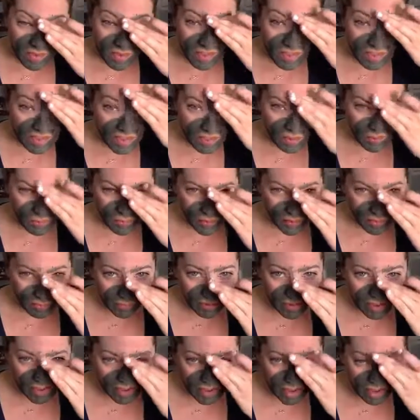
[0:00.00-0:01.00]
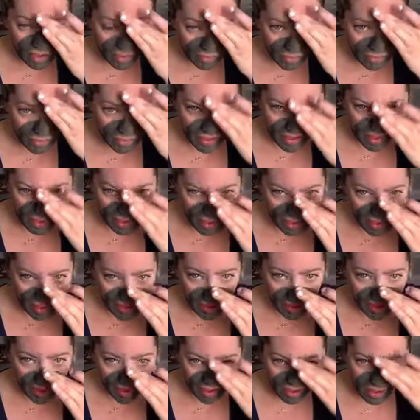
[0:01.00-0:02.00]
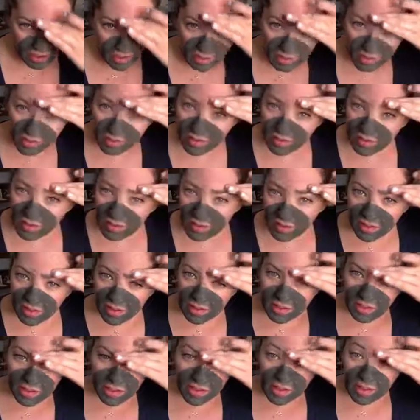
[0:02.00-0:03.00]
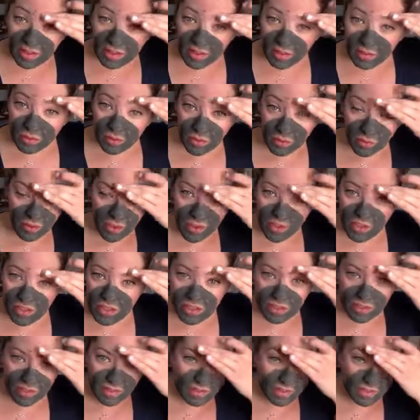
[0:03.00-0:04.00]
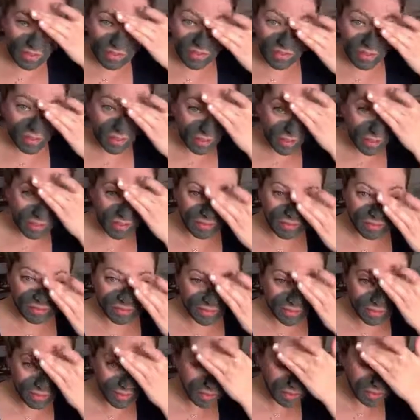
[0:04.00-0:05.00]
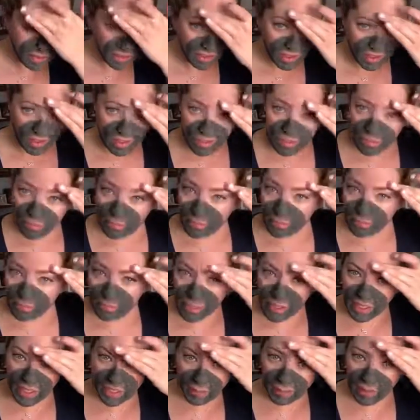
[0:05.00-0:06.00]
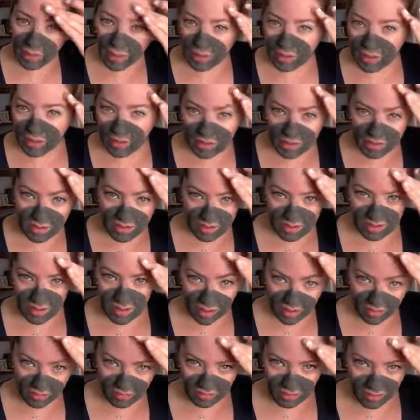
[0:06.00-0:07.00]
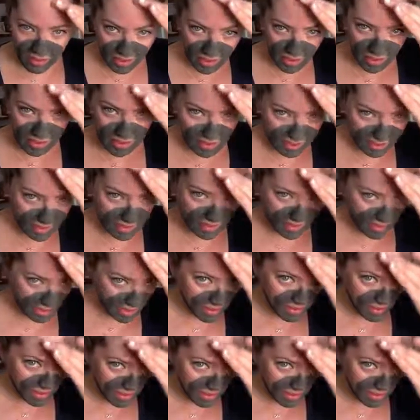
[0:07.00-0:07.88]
So when we are finished here, we will actually feel baby soft skin.